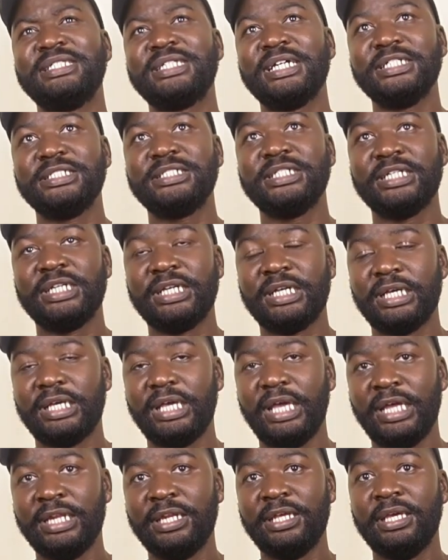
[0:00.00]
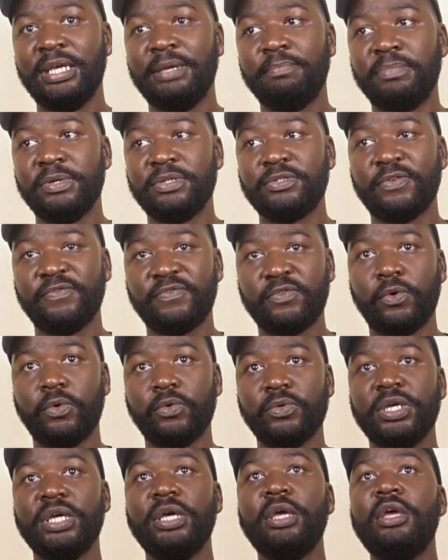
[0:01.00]
touching any bit of
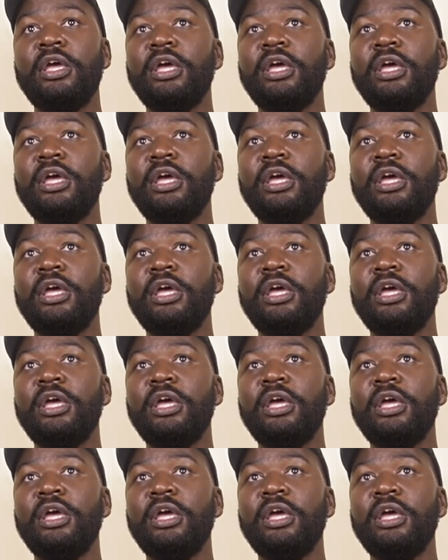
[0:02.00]
code.